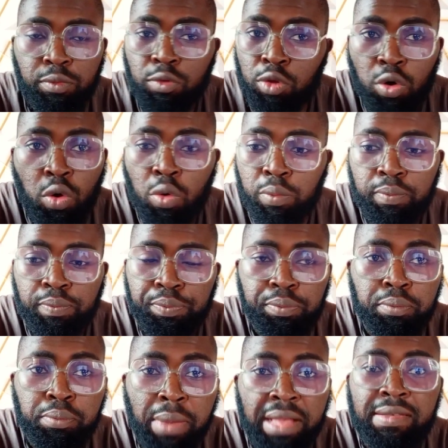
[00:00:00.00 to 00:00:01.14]
you know,
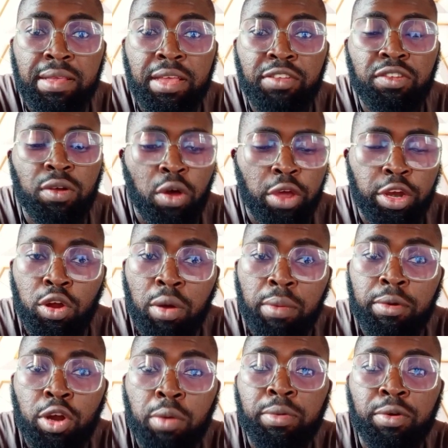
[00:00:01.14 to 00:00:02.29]
message or a
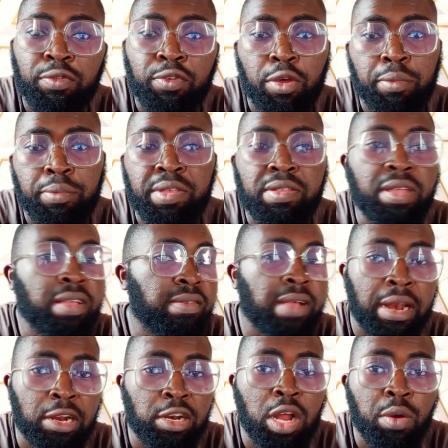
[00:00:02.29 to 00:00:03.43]
number for your business
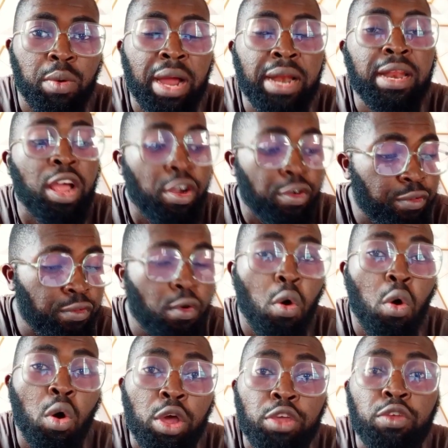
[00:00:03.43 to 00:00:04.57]
and another one
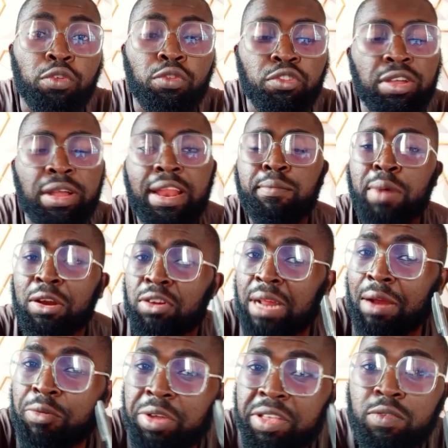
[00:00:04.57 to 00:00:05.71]
for your social life. But
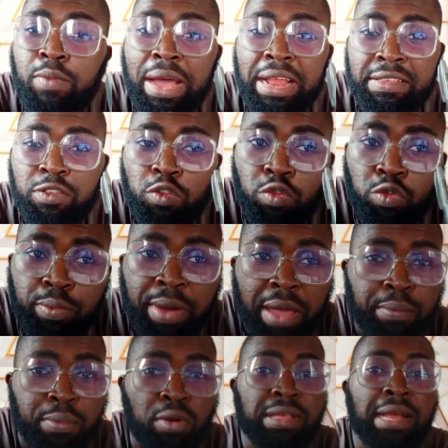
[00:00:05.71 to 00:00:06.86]
another reason why this is super
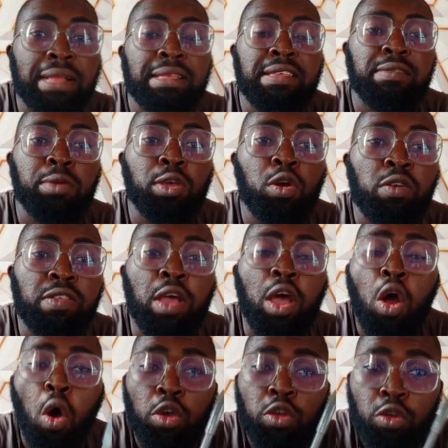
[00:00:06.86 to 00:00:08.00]
important is because
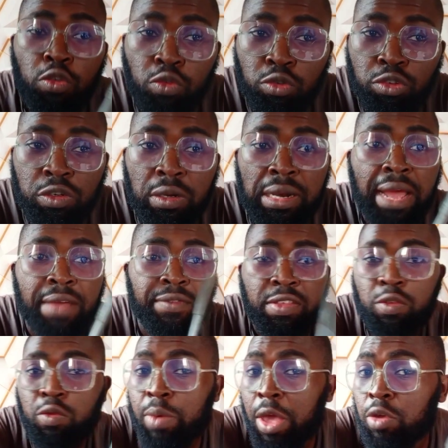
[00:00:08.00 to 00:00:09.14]
on your social life,
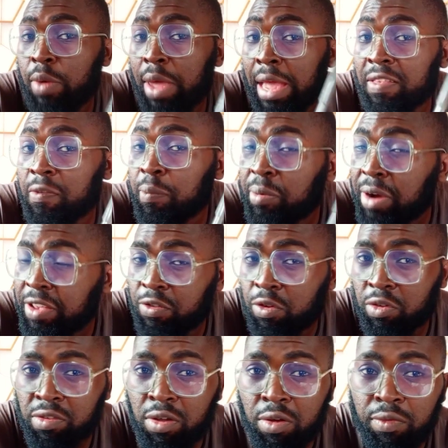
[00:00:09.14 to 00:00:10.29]
this is where you express
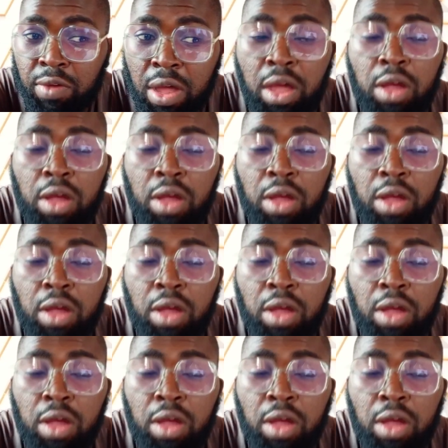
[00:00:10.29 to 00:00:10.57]
yourself,